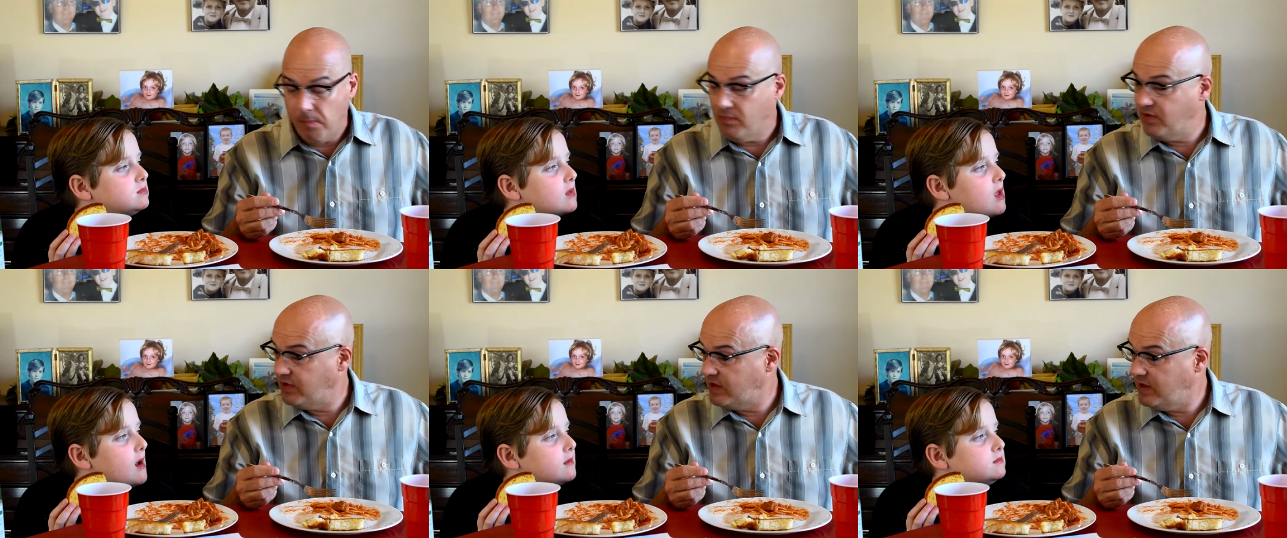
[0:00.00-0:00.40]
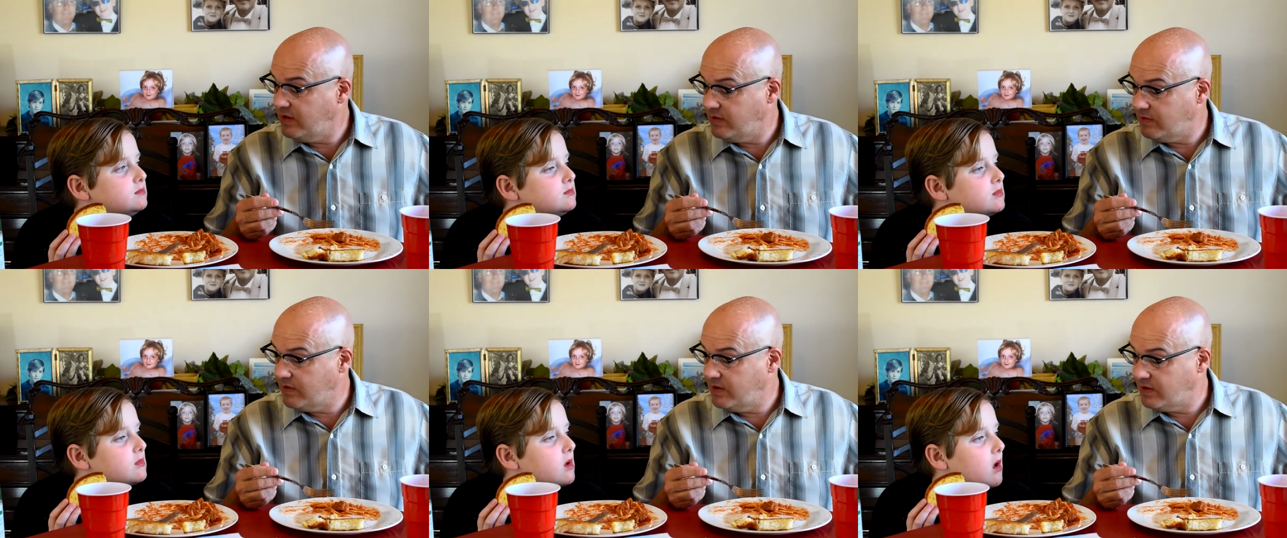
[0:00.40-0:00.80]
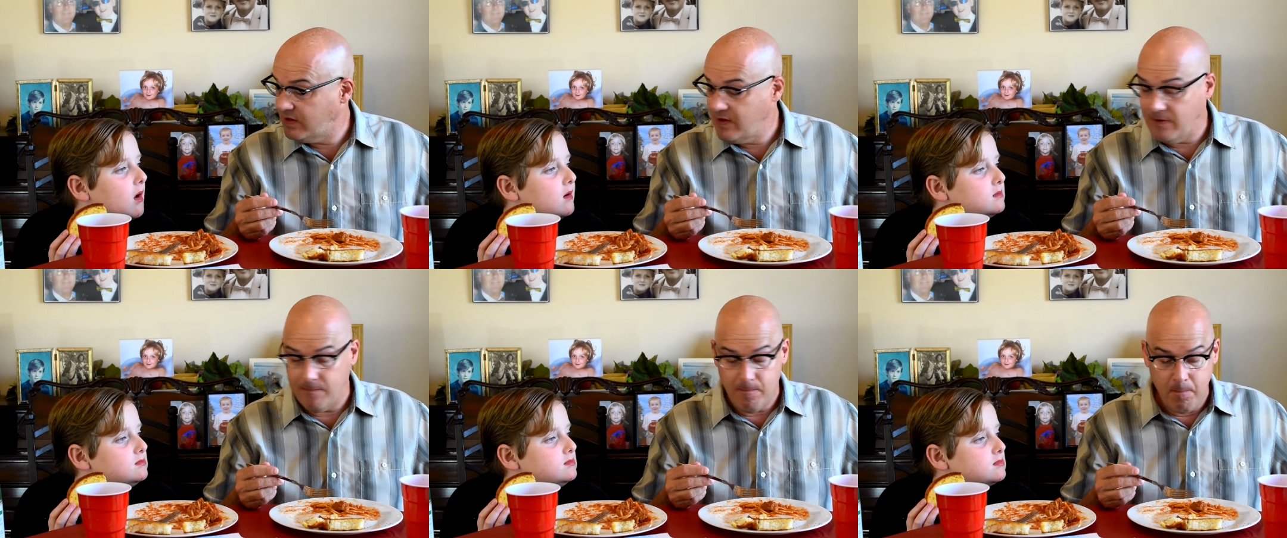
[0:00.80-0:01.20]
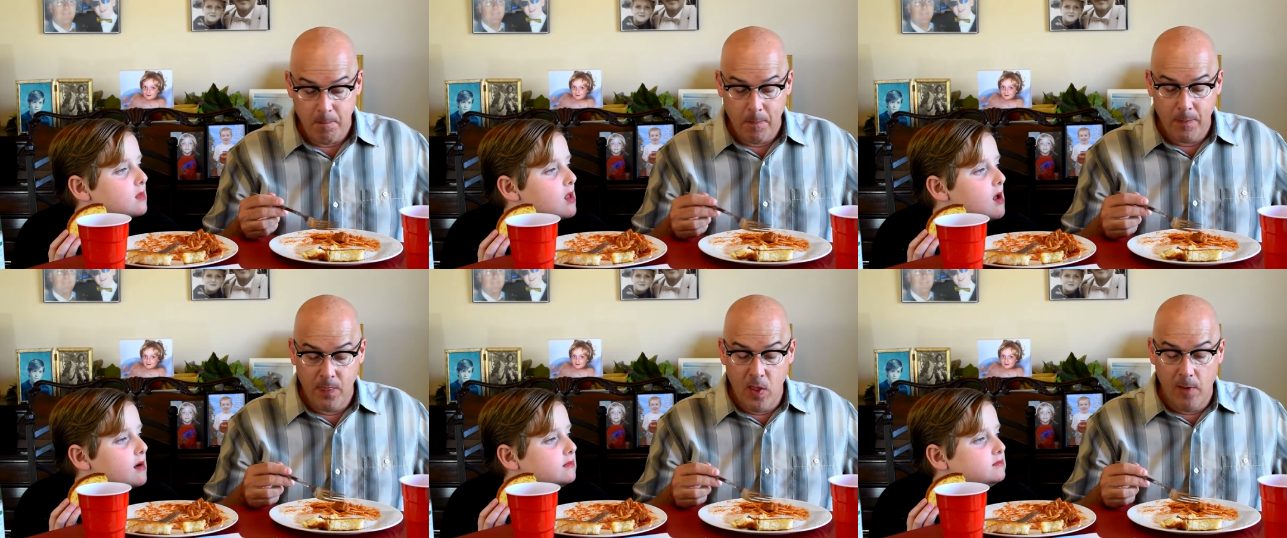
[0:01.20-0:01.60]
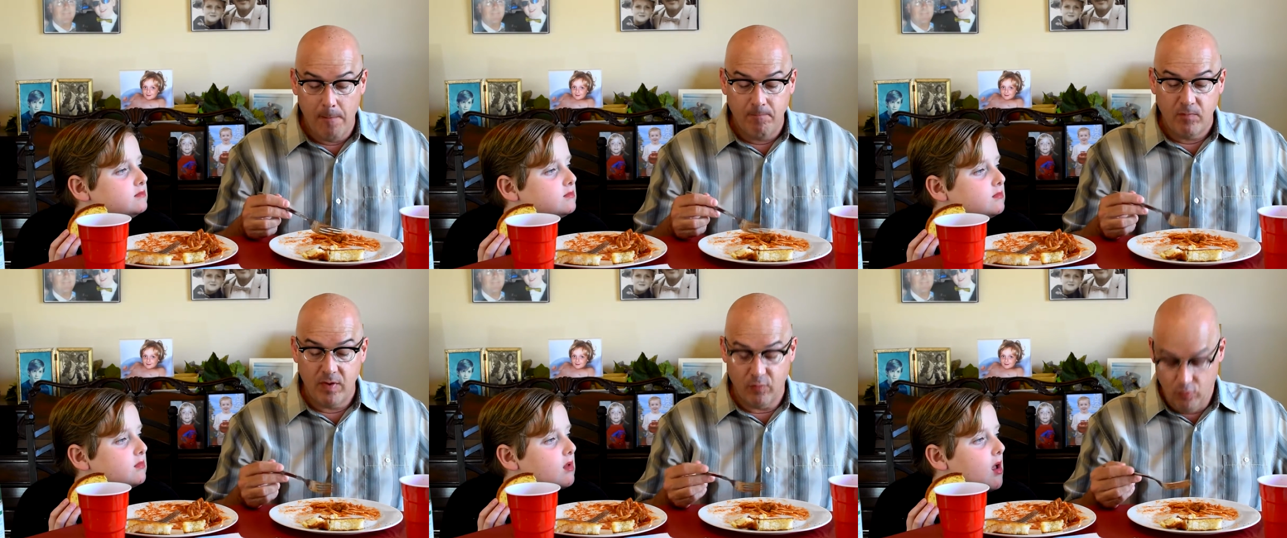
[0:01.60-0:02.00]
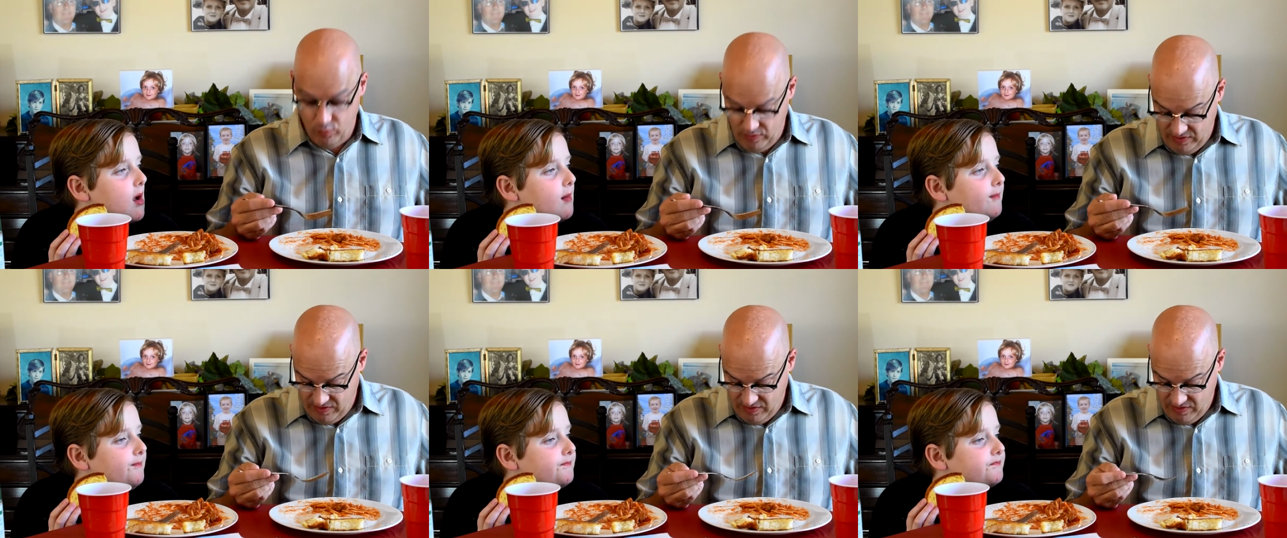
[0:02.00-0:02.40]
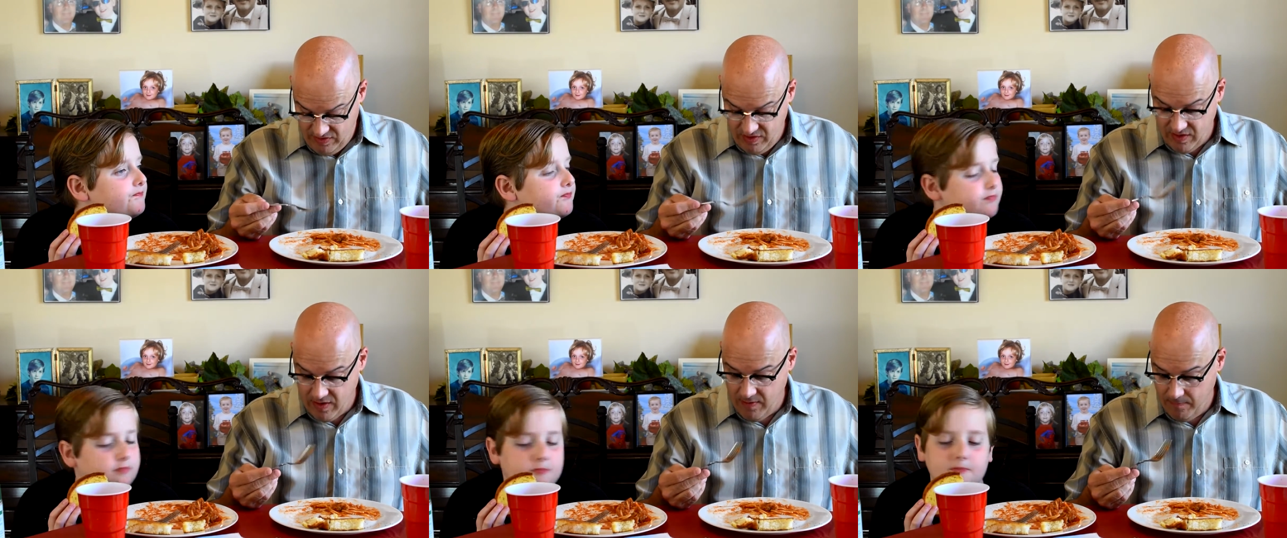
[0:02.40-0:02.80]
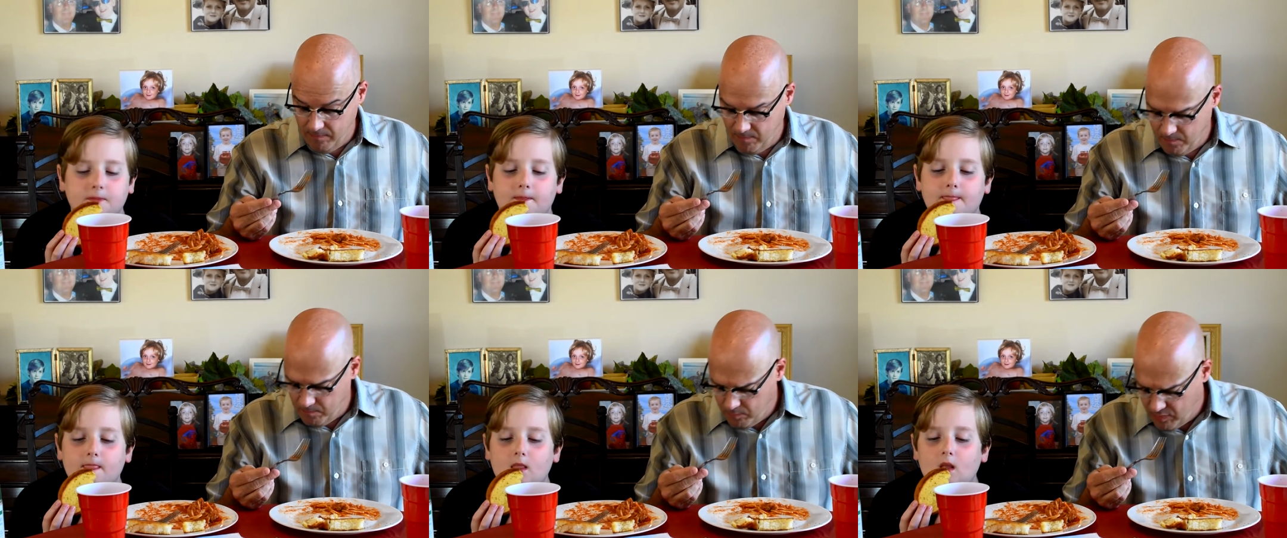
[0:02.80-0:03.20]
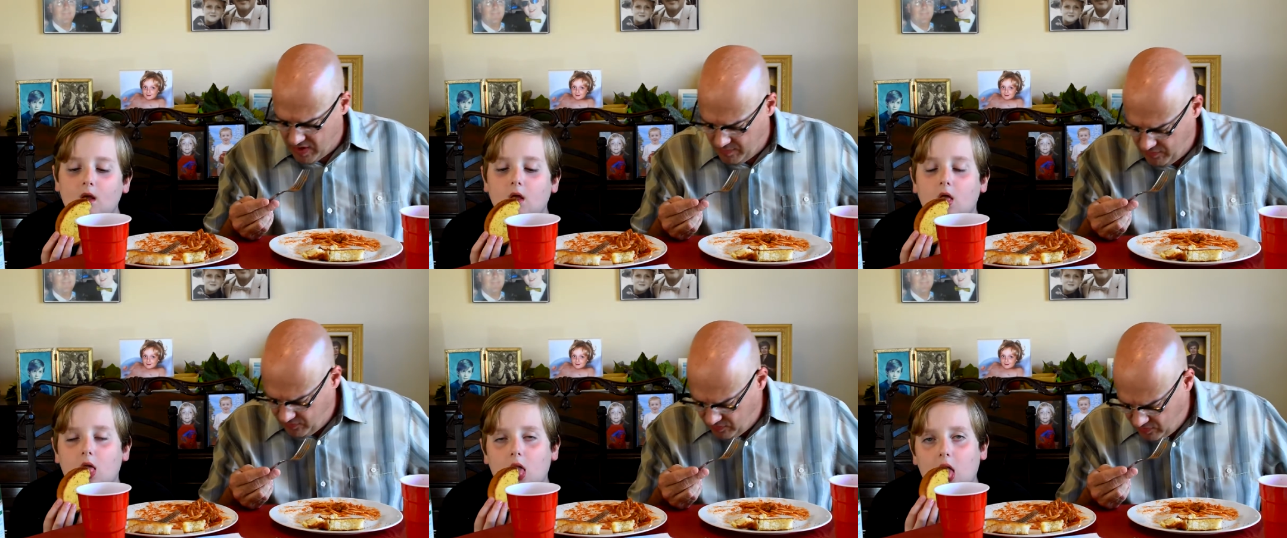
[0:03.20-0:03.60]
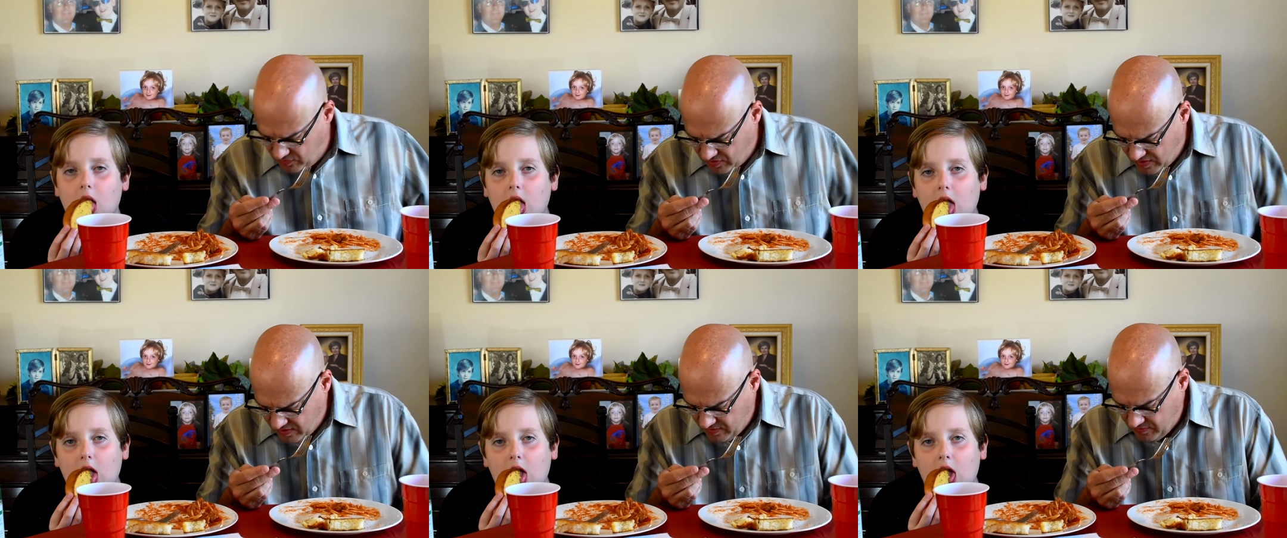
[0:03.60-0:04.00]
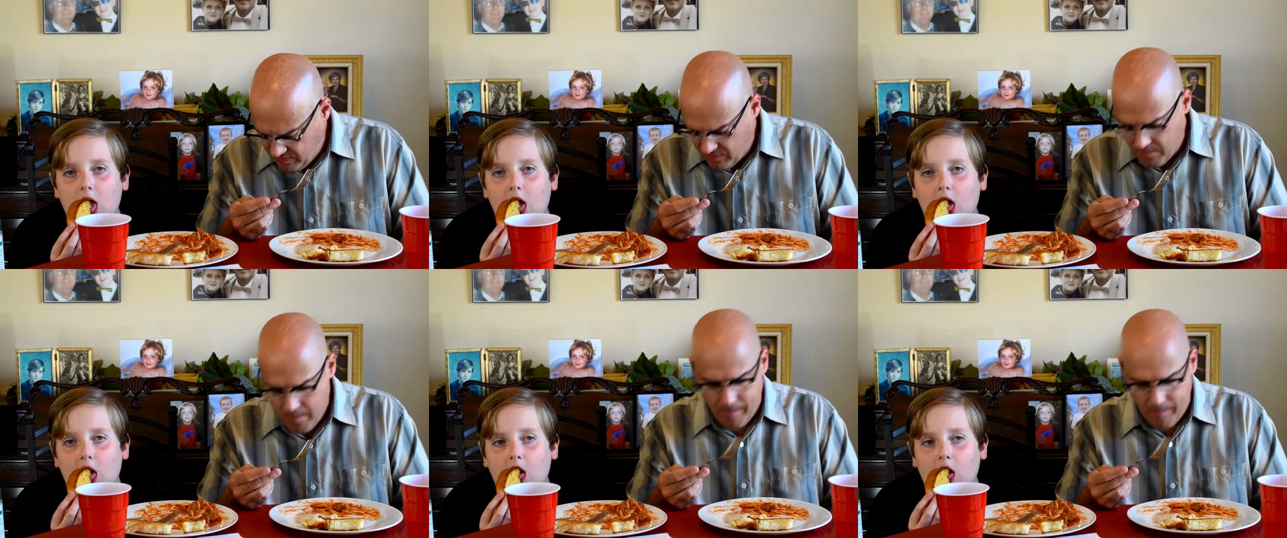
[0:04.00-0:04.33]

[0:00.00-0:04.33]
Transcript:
Speaker 1: again, then again, remember when we did the uh, baby food challenge?